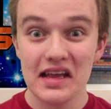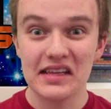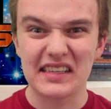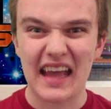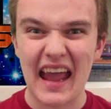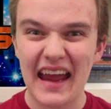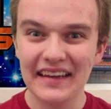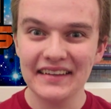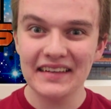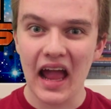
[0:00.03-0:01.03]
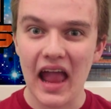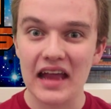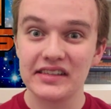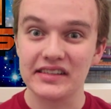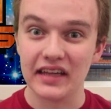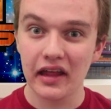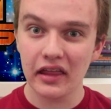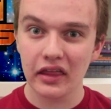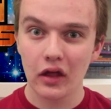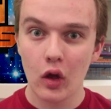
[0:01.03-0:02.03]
Is Kanan a Sith?